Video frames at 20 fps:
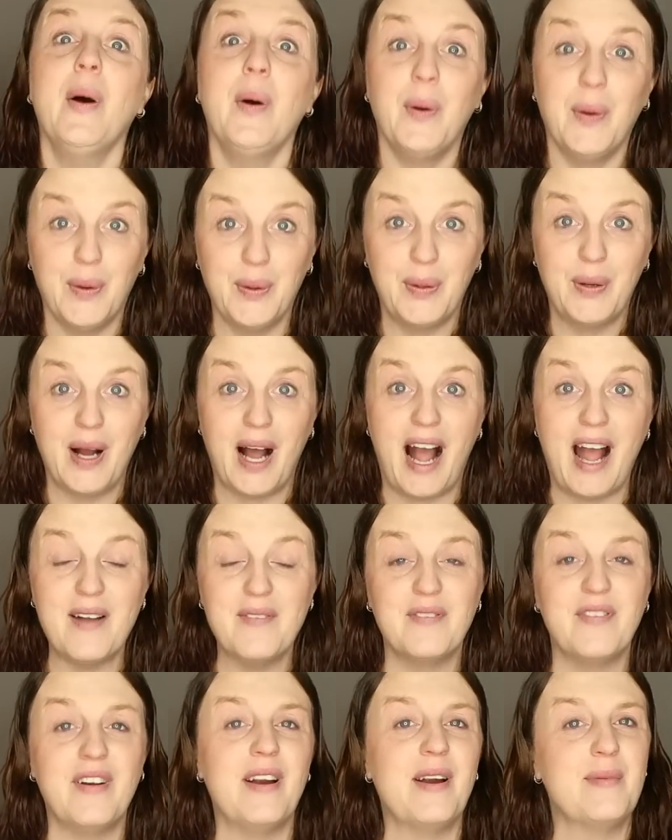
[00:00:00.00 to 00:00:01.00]
Whew,
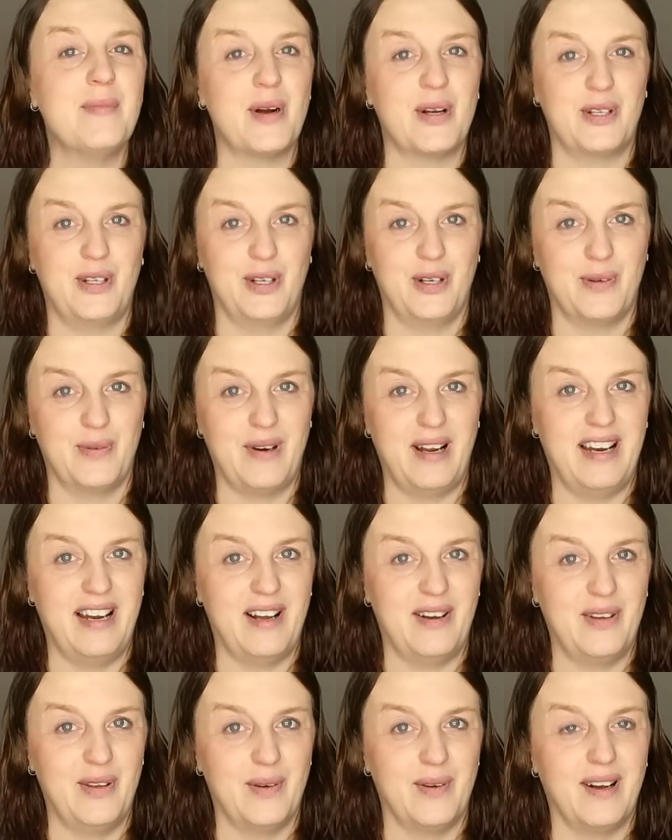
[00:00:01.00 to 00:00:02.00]
I'm very emotional right
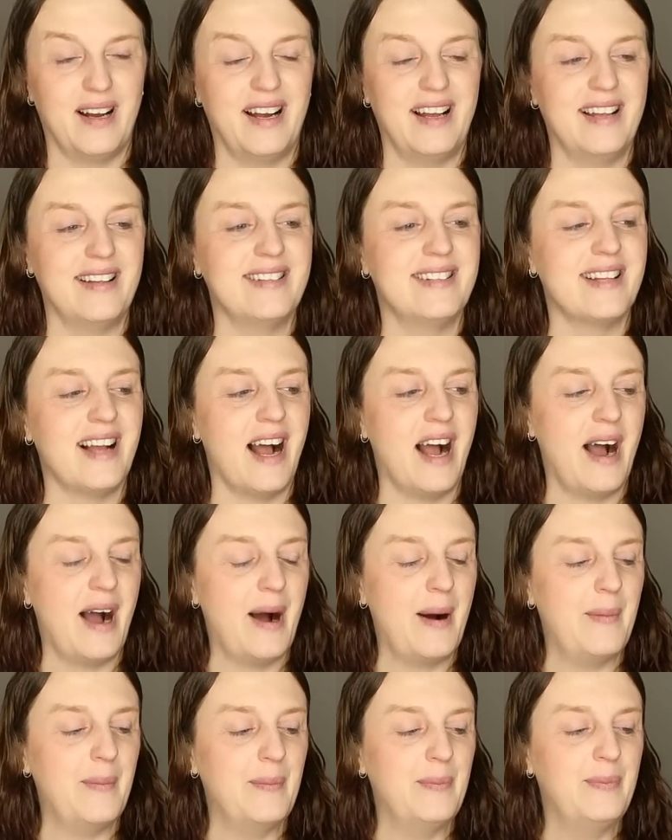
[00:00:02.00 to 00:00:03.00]
now, you guys,
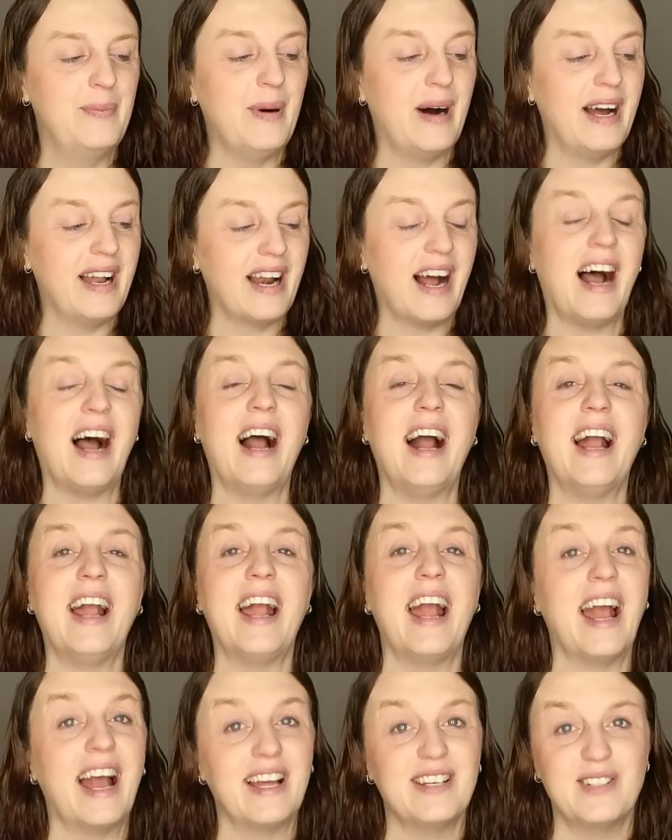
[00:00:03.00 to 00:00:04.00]
um, but I
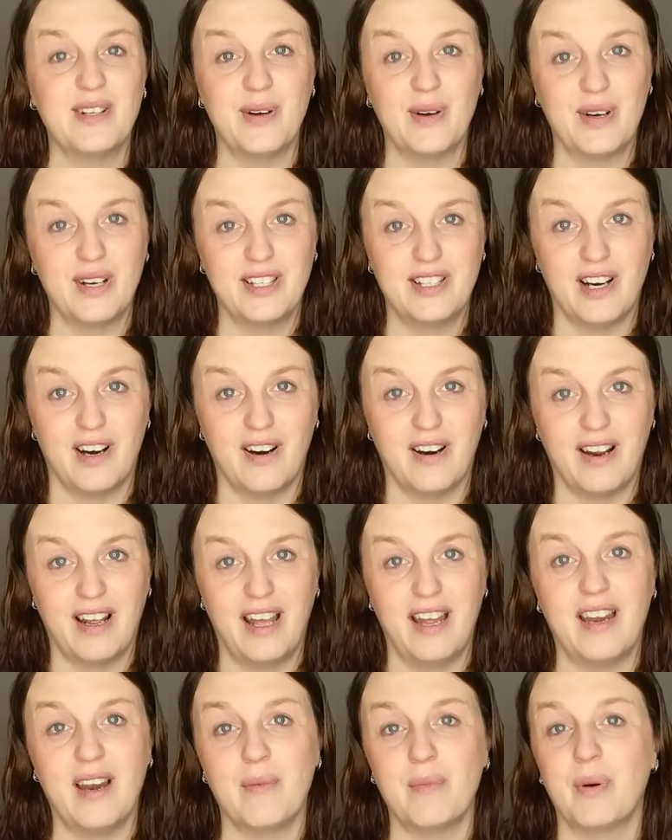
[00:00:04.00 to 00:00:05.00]
had to go to
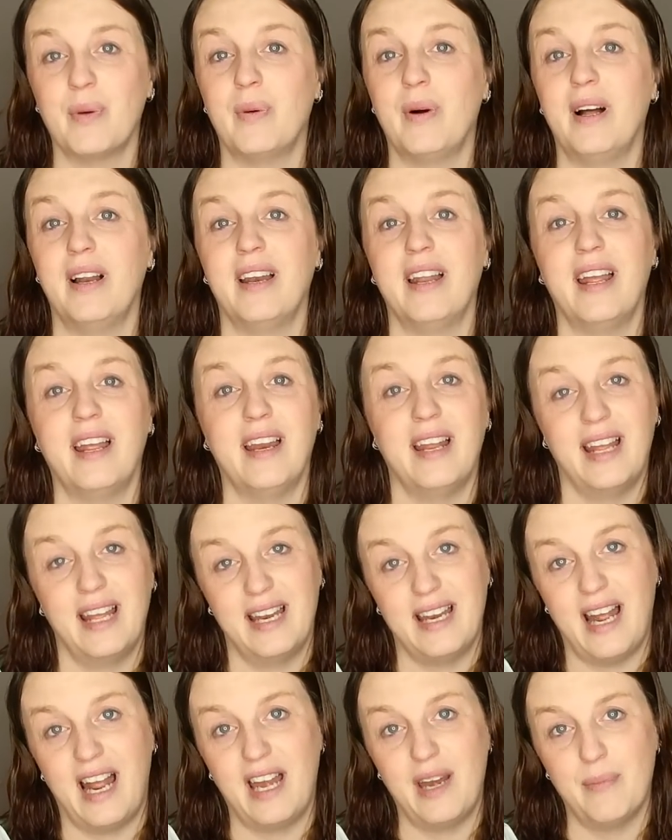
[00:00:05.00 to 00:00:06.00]
Target. Number one, it
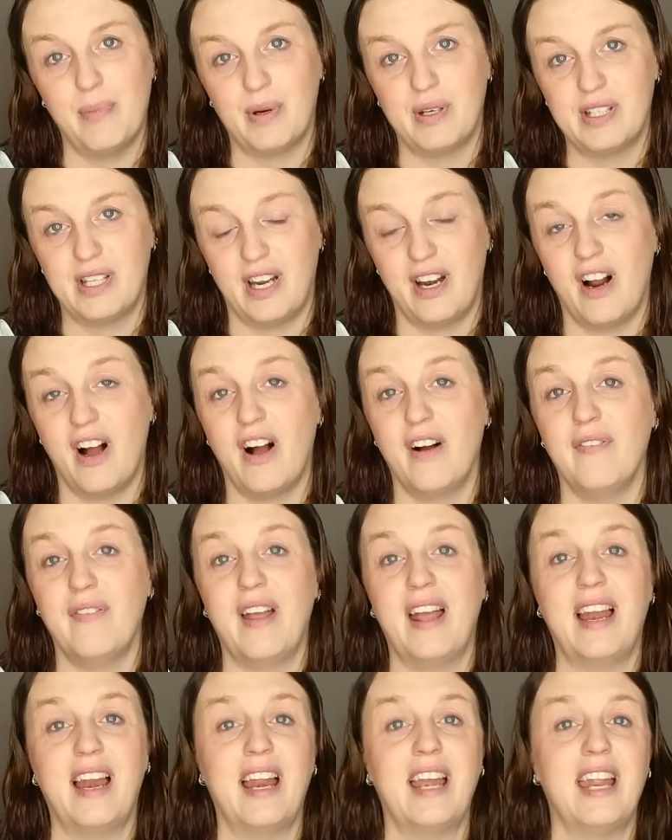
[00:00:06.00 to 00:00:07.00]
hit 90% off,
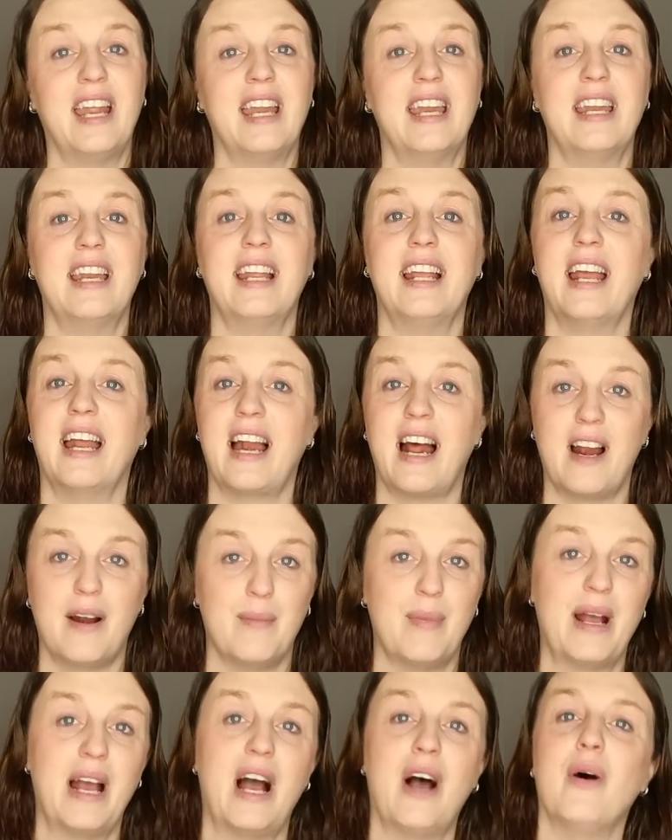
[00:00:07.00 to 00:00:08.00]
and I needed to get out
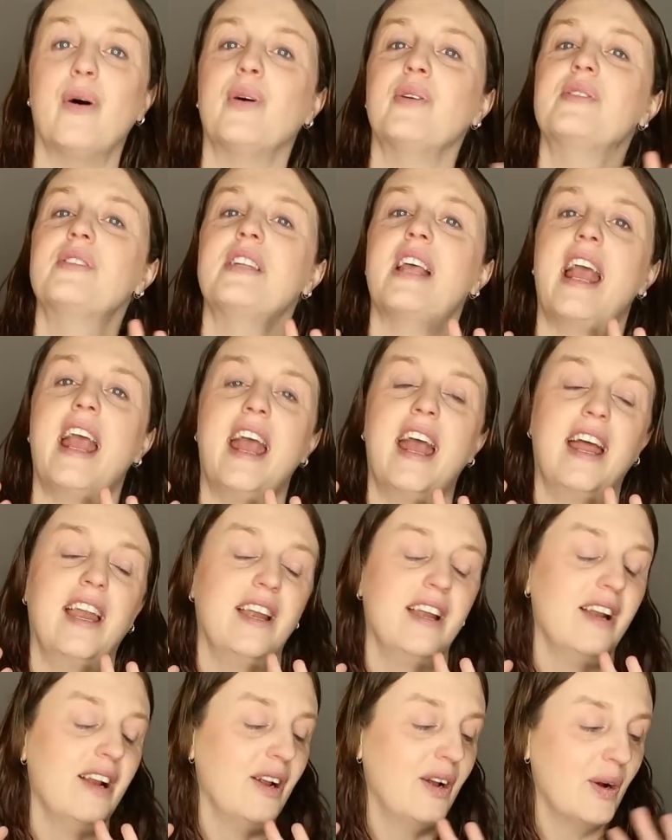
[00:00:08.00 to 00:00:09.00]
of my house
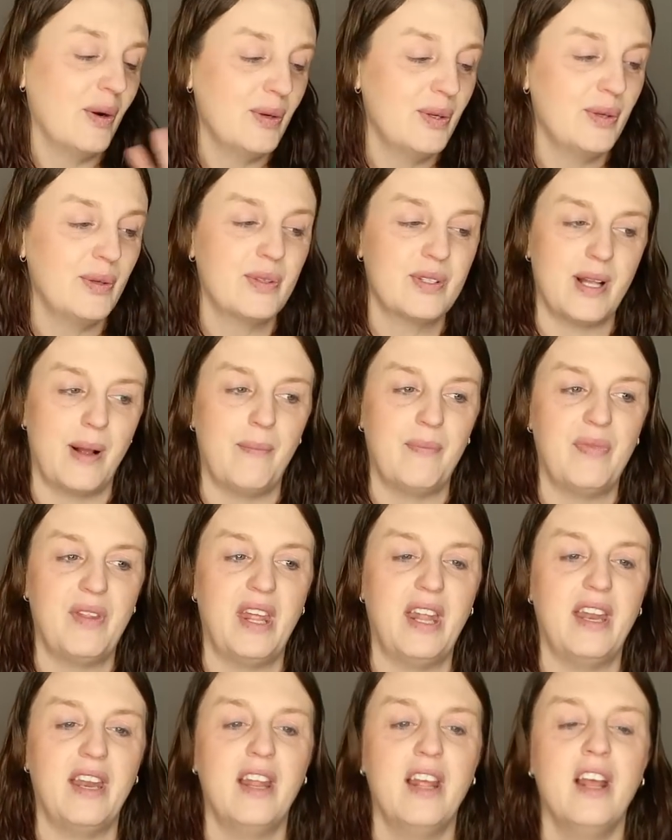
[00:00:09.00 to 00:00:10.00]
and go do
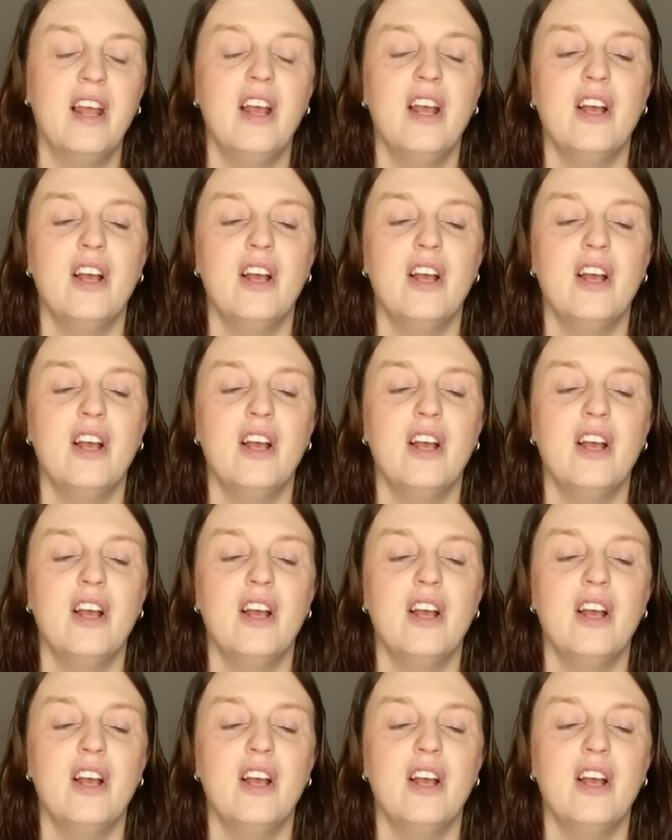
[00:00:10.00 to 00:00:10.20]
something.